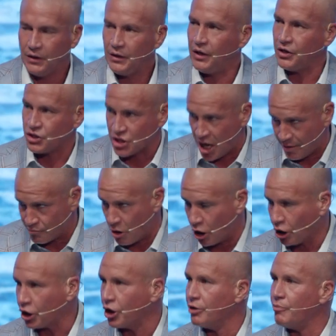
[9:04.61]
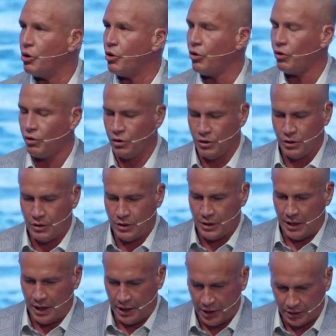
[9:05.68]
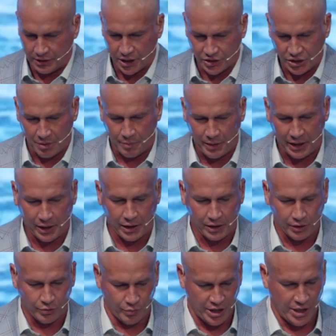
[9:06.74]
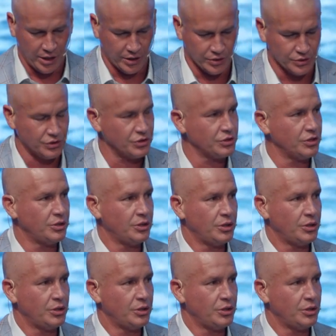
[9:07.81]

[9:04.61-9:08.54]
it's not marketable, and it doesn't pack arenas.